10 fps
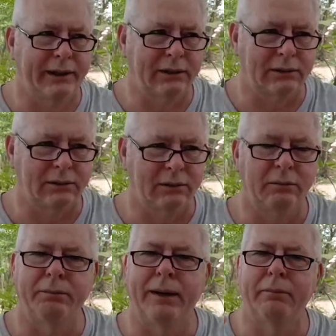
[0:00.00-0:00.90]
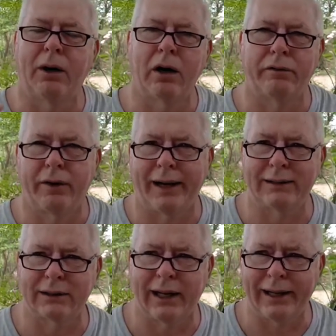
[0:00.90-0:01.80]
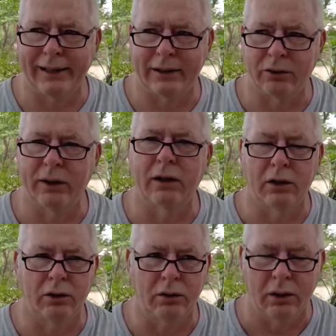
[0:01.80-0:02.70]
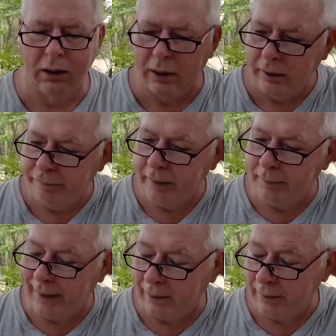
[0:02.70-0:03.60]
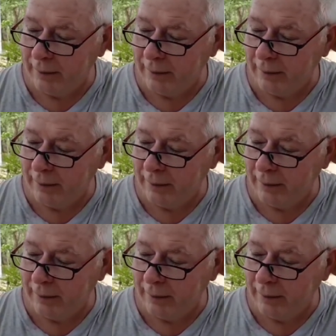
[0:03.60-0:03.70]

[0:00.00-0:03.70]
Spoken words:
is been modified slightly to include female.